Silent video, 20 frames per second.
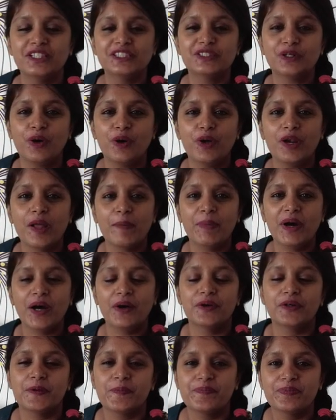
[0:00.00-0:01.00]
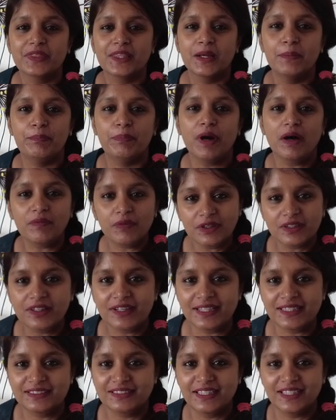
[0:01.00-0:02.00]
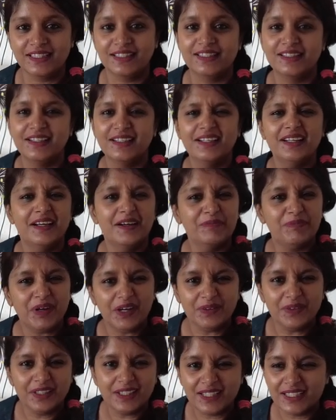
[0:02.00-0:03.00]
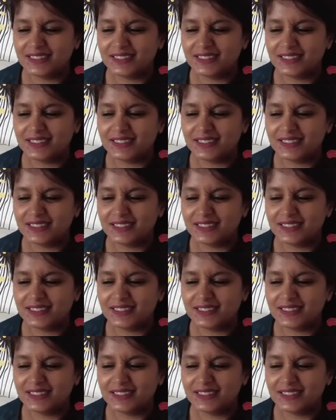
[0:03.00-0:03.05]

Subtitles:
is all about power dressing. Power